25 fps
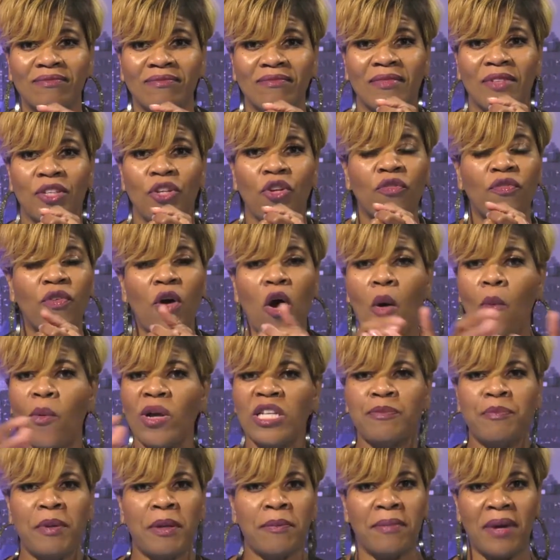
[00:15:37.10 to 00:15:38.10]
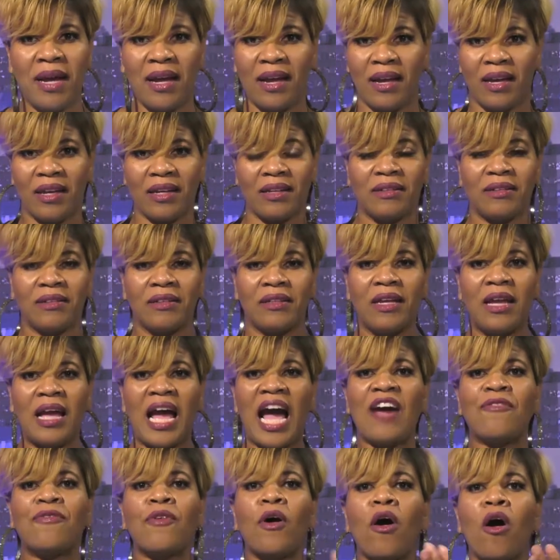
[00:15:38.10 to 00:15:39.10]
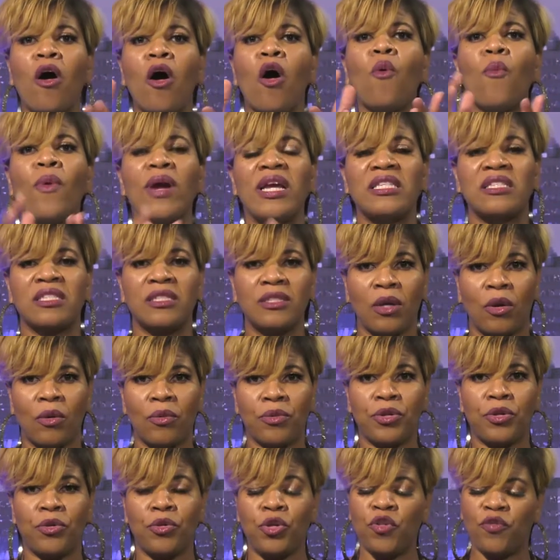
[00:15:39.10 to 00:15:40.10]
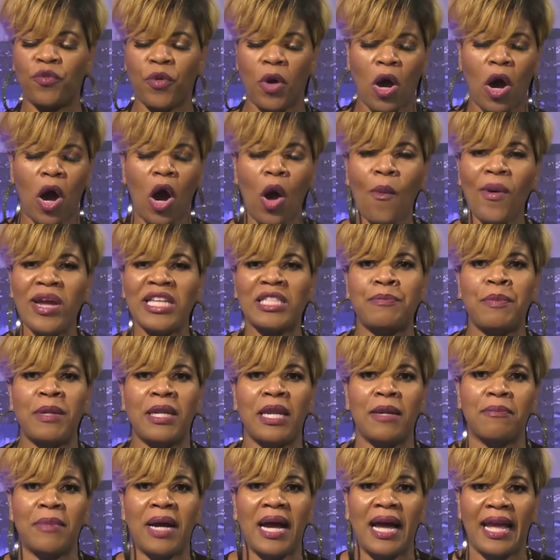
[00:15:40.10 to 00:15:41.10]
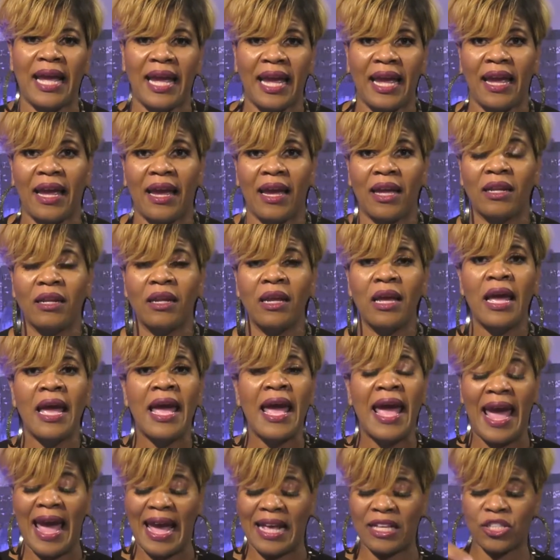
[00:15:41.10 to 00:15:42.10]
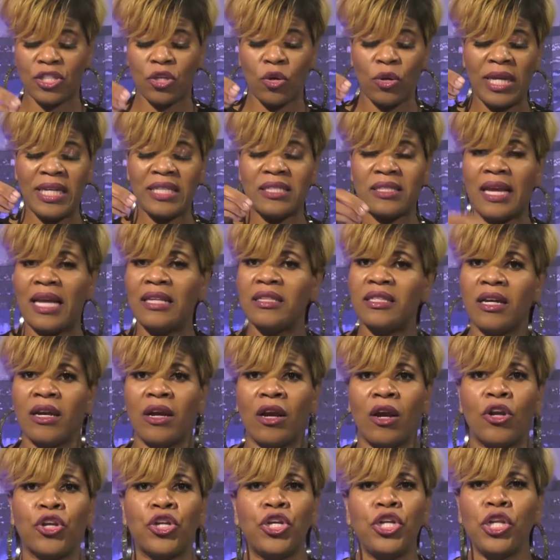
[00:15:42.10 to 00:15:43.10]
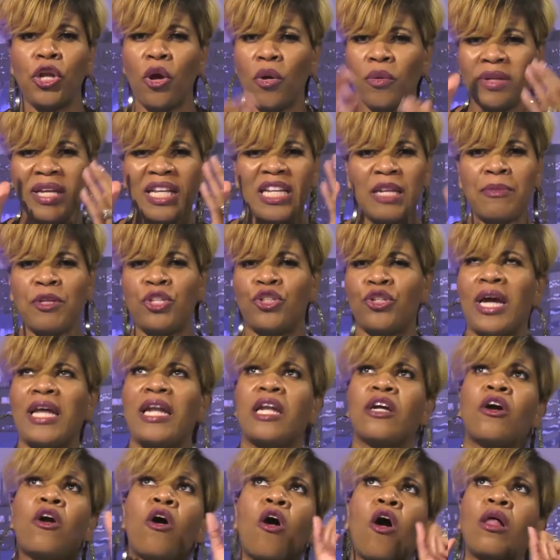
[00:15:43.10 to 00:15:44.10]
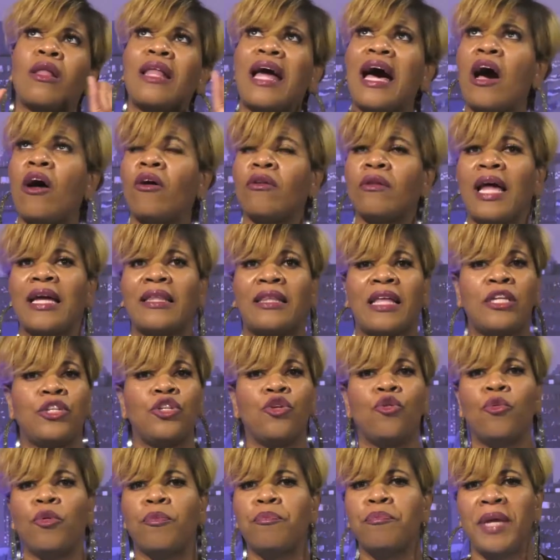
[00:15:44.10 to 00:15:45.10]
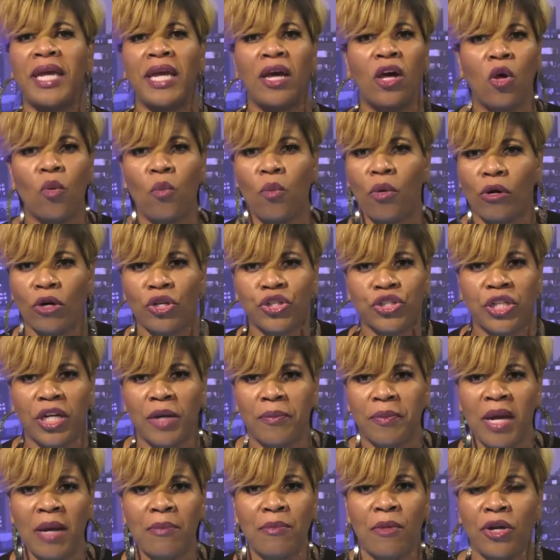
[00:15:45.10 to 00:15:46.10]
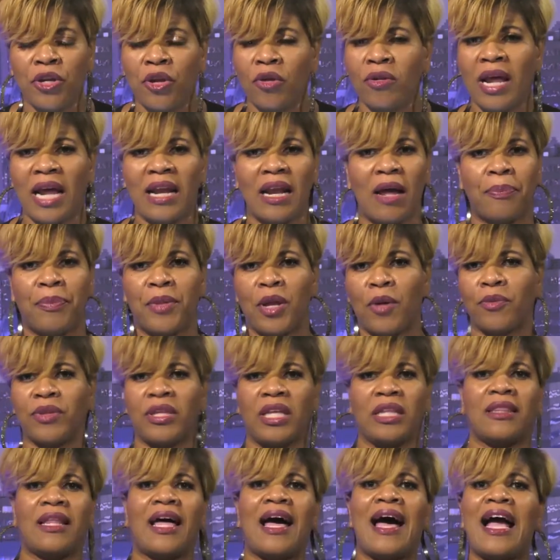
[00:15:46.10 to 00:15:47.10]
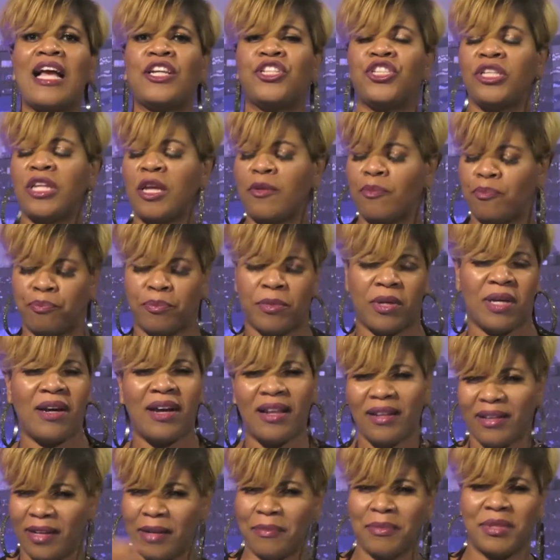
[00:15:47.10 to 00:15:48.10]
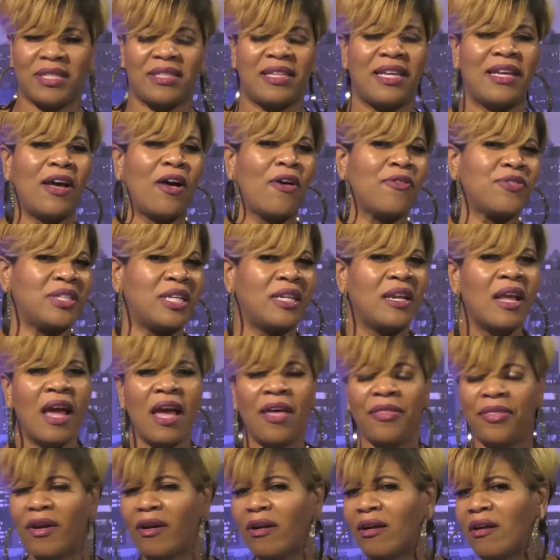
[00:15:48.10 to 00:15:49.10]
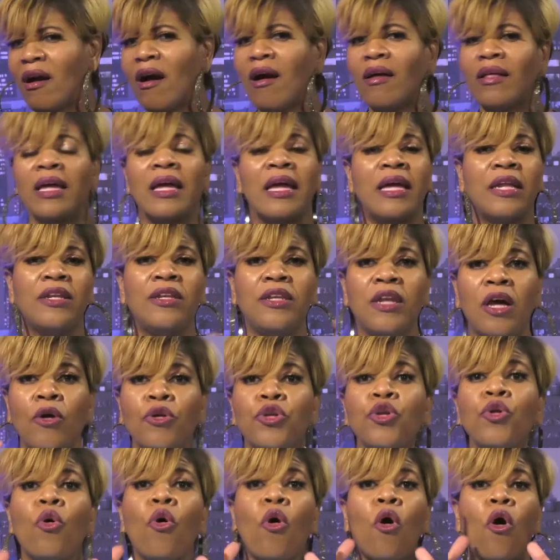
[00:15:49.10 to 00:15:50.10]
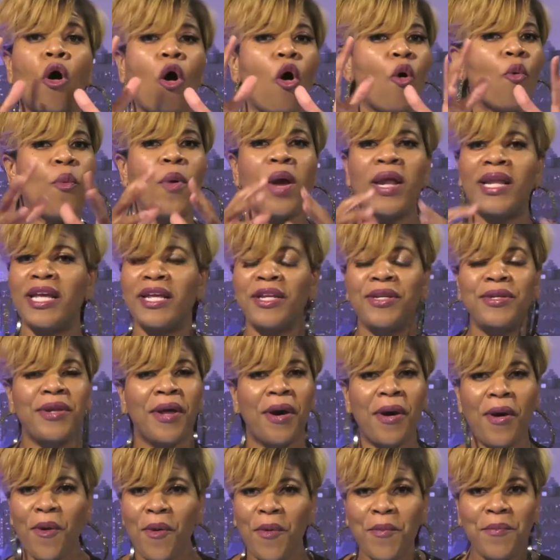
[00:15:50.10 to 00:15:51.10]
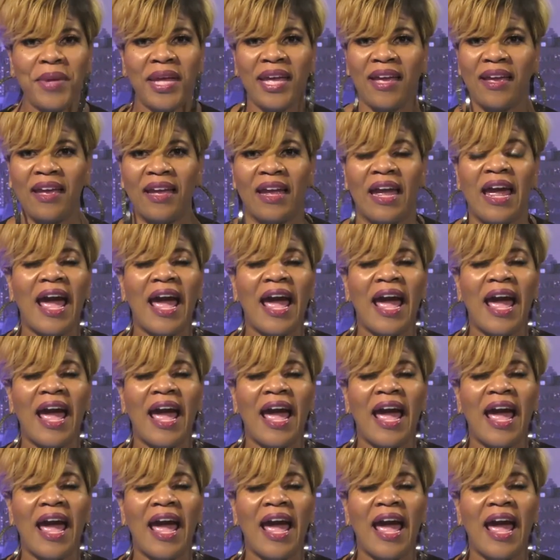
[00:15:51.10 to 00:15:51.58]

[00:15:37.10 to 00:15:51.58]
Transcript: you've always been mine. I've always known you. You've always been in my hand. And so he said to her, you don't need to be trying to call out like they do with Baal worship. Come on, you're not up there with Elijah. They're cutting themselves and they're calling. No, you already know me.